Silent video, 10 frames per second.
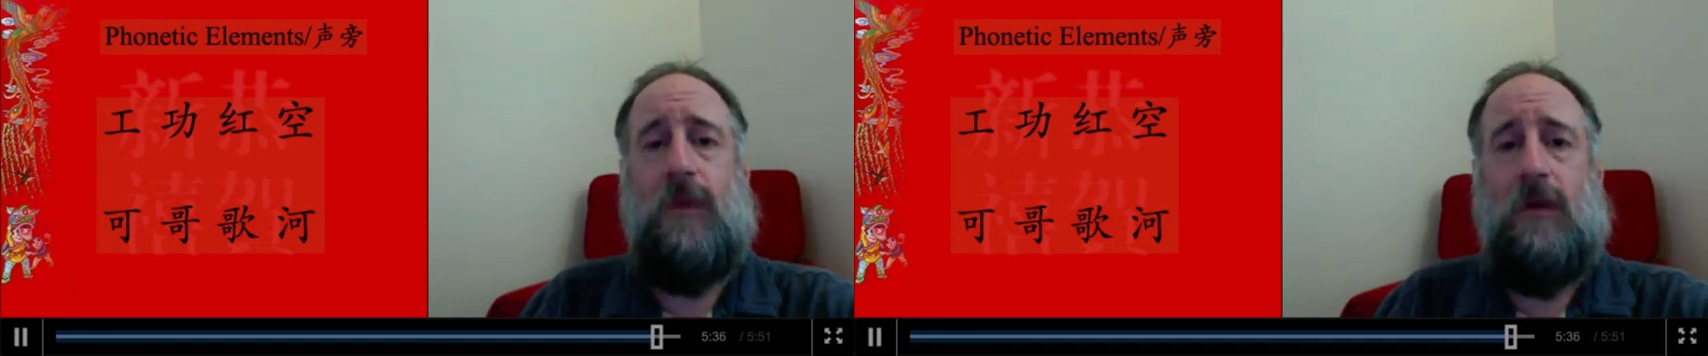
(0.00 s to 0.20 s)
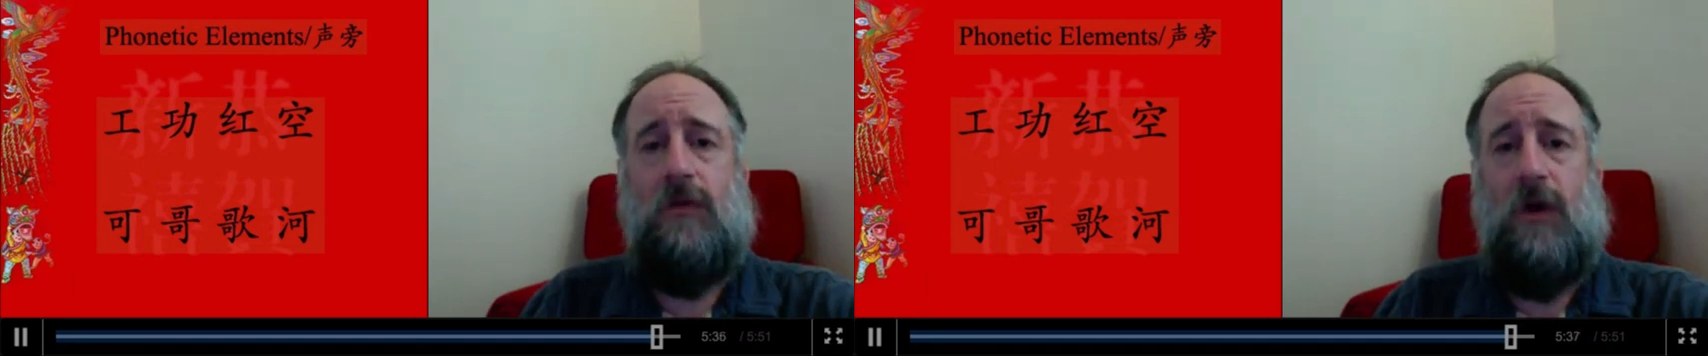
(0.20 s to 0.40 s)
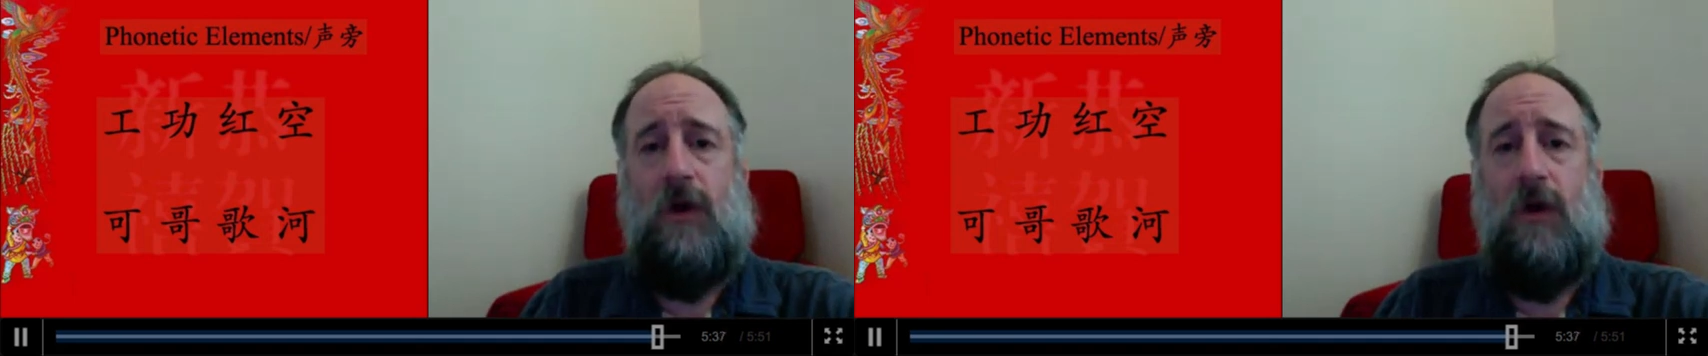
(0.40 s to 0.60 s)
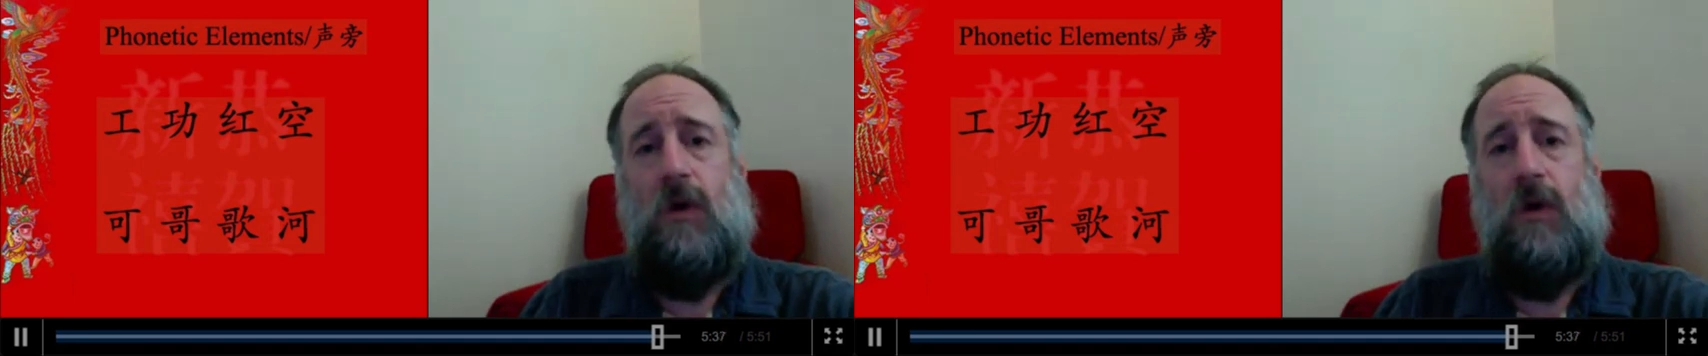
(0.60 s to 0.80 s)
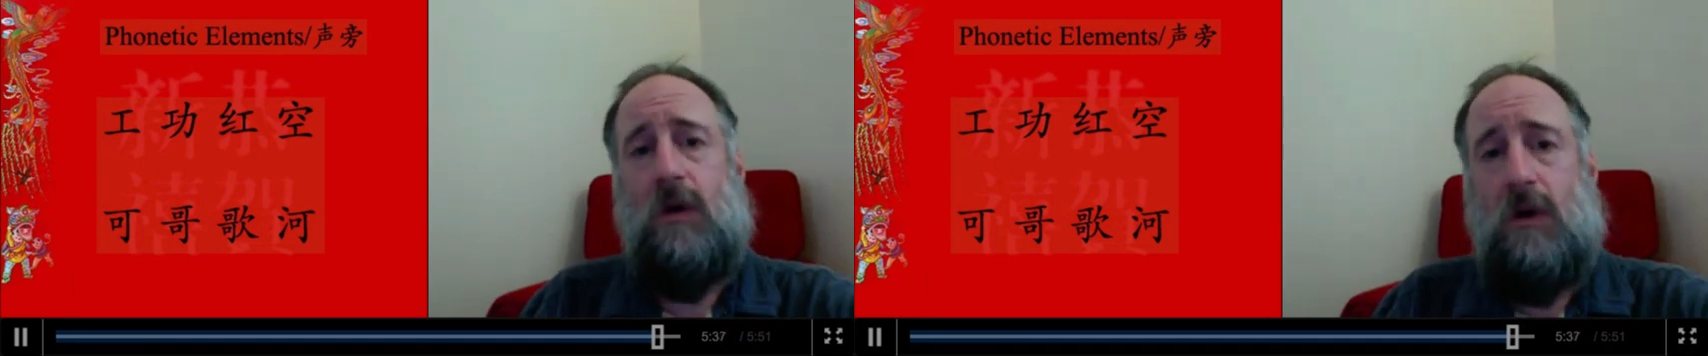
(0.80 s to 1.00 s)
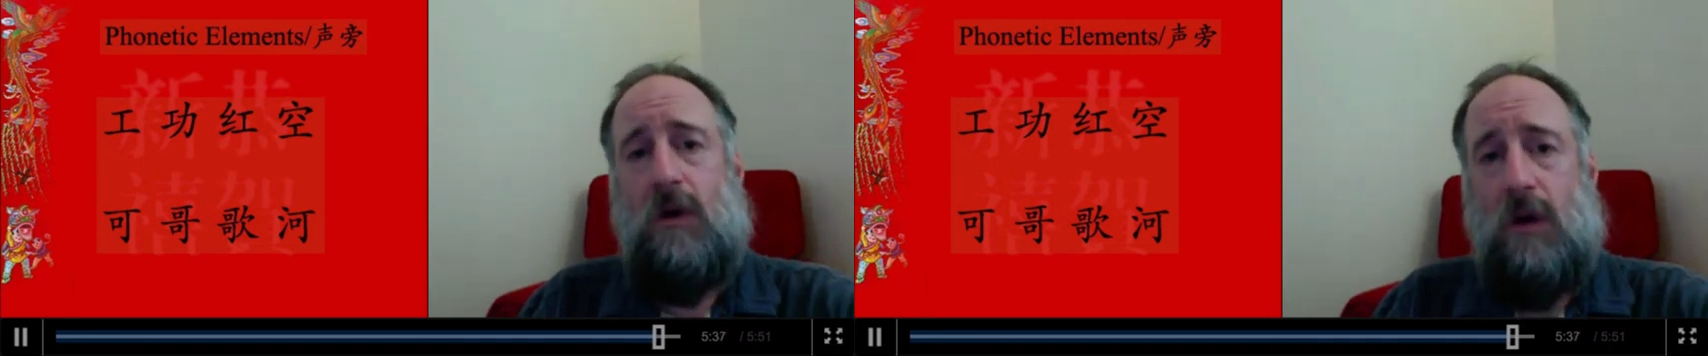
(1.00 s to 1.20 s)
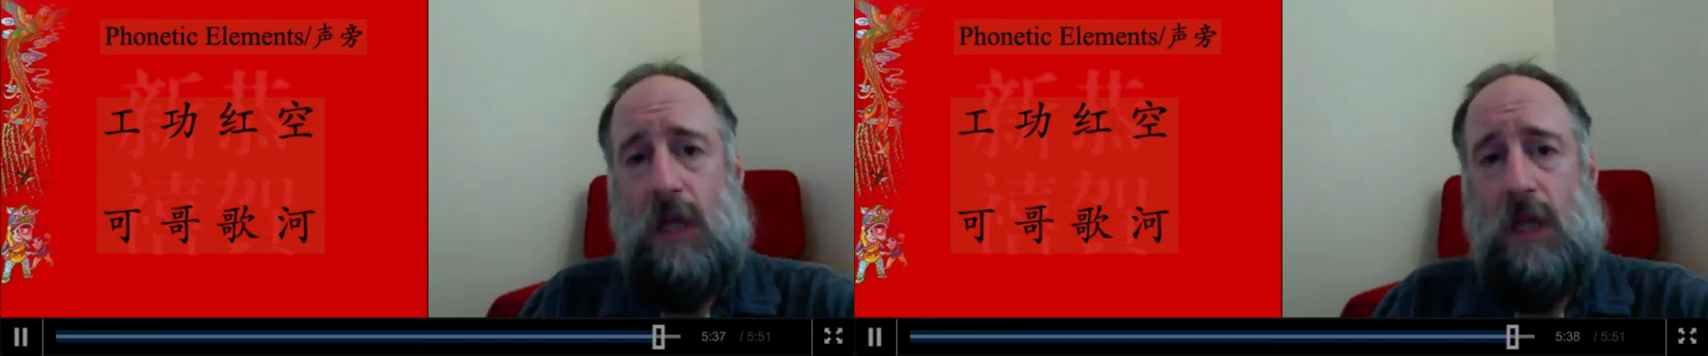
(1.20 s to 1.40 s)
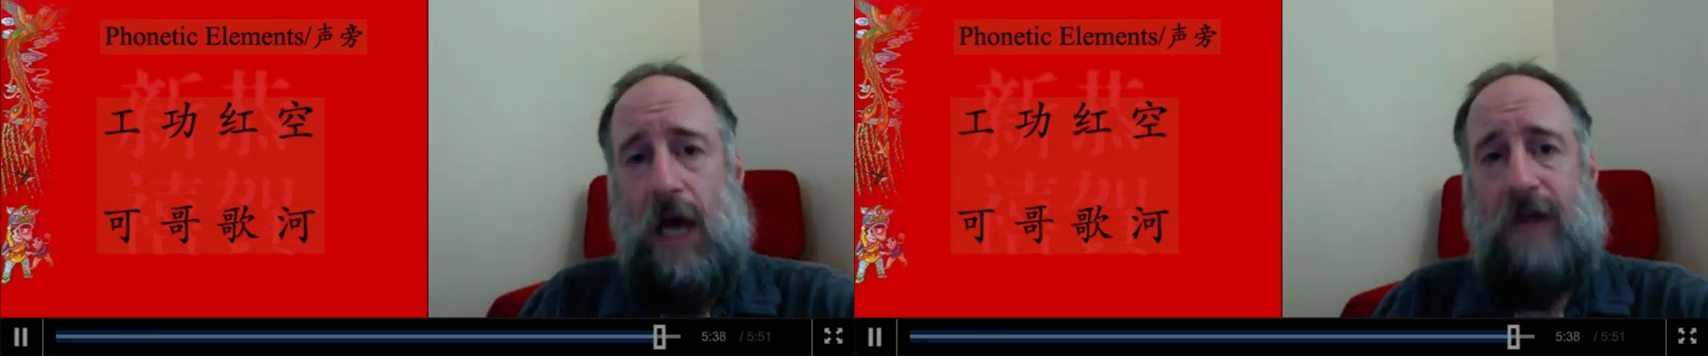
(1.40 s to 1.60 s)
So a
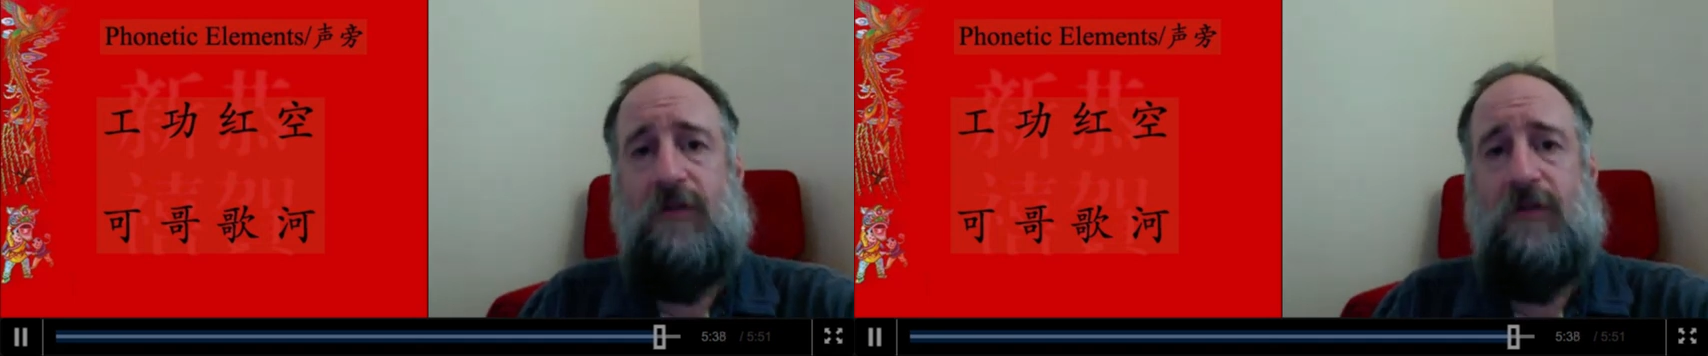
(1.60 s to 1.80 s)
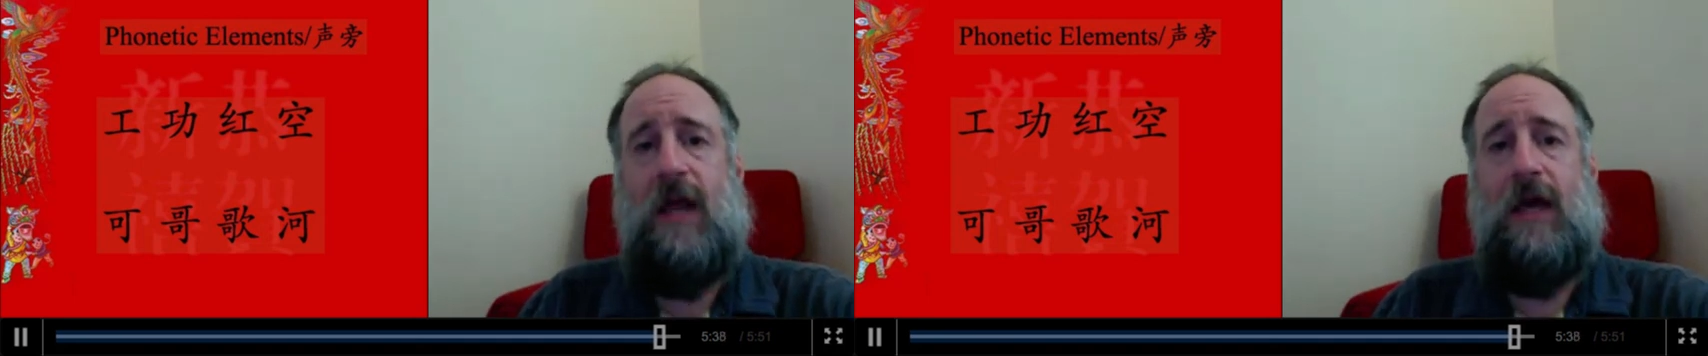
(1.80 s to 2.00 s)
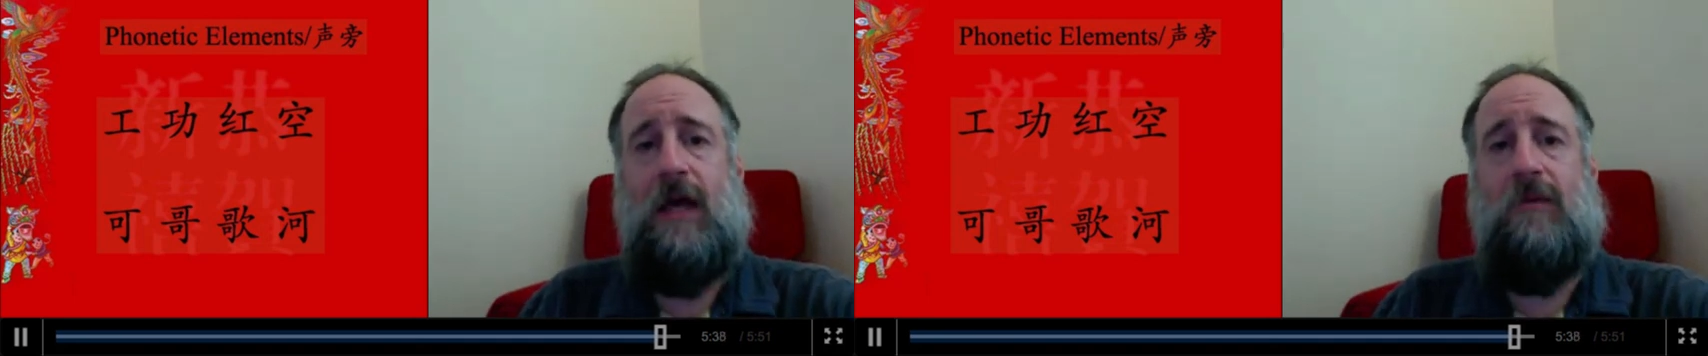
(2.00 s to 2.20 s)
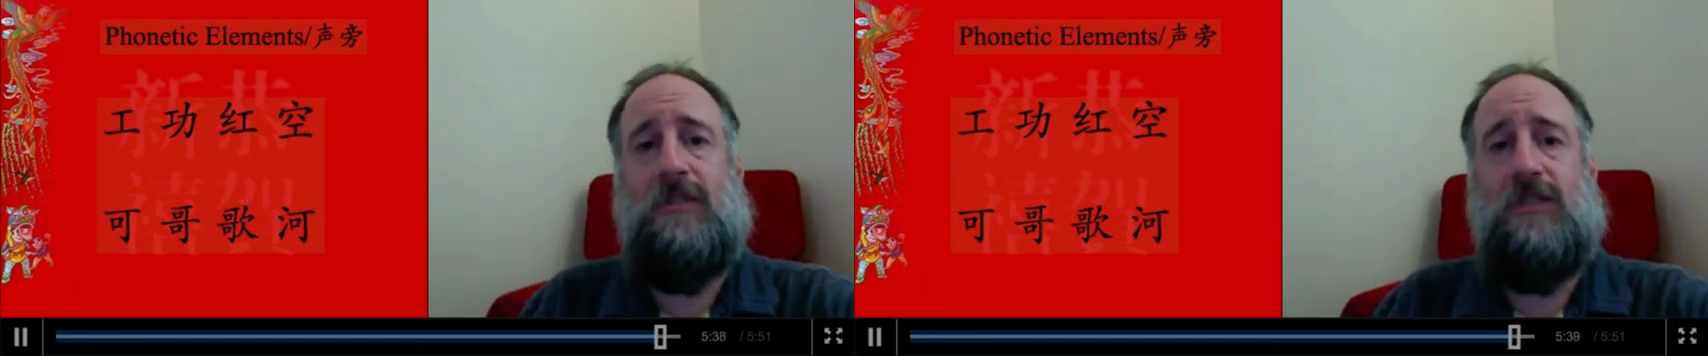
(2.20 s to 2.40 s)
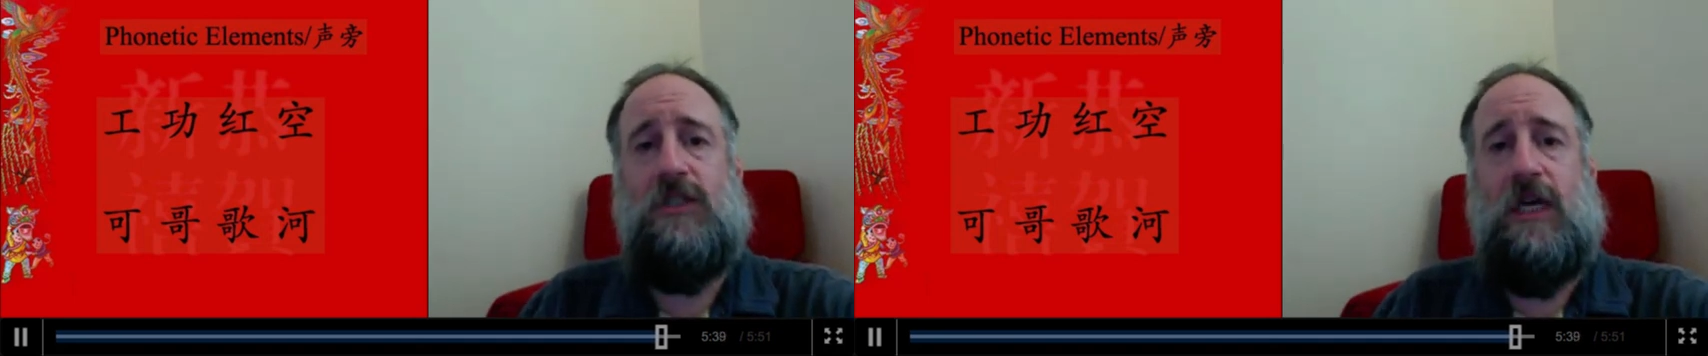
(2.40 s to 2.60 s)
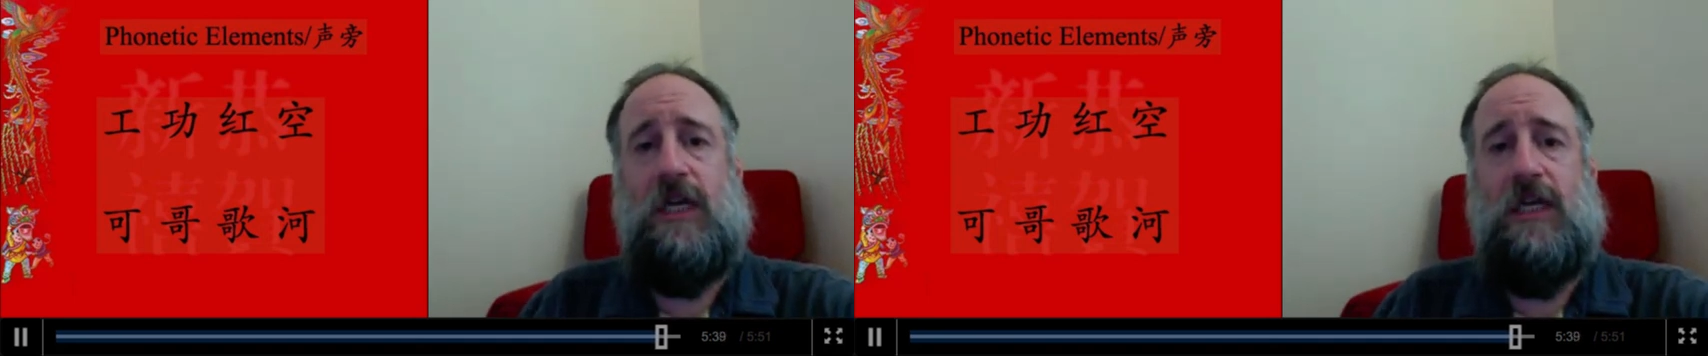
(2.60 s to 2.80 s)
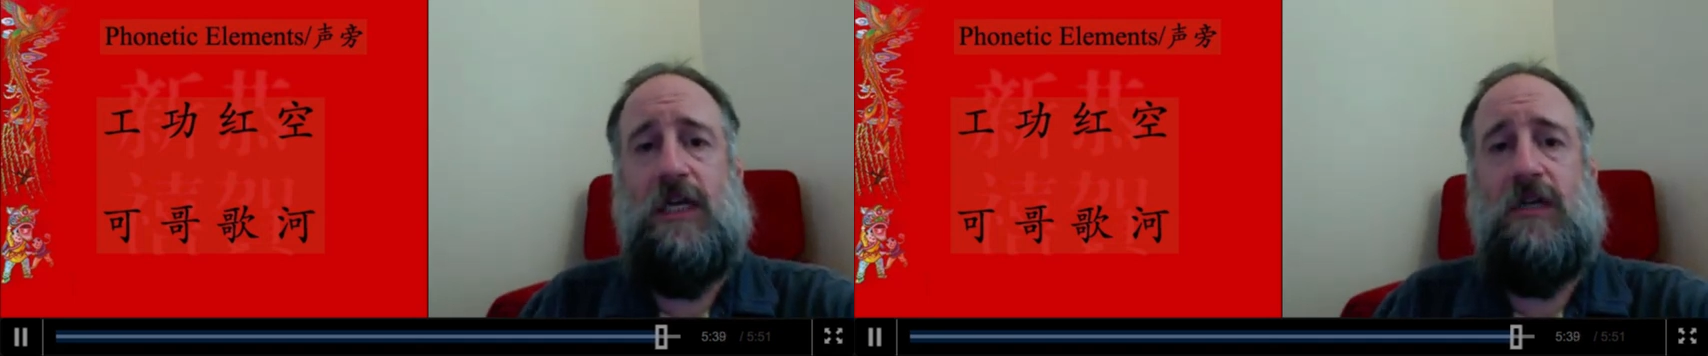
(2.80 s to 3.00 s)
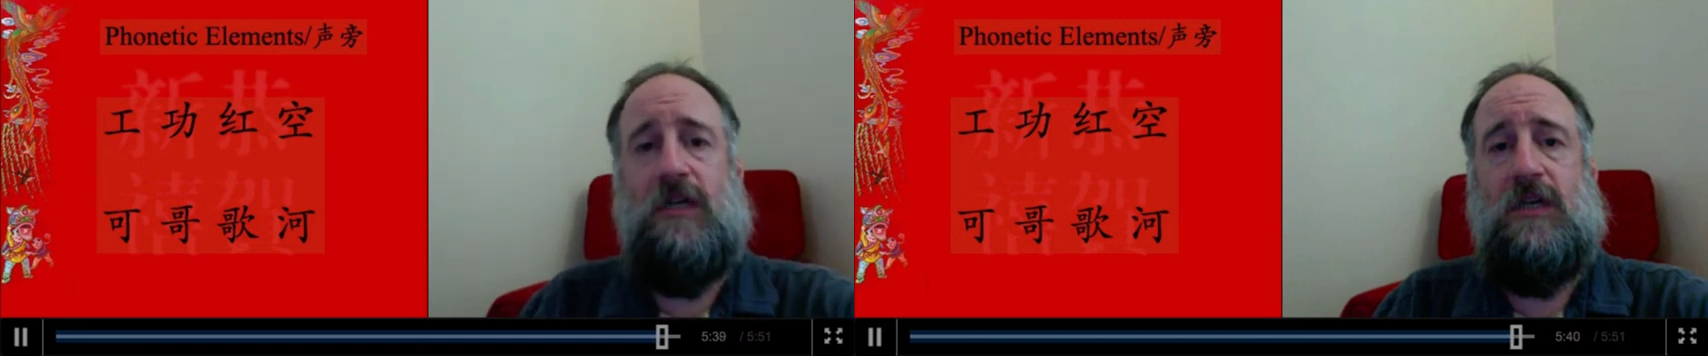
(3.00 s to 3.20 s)
lot of phonetic elements in Chinese,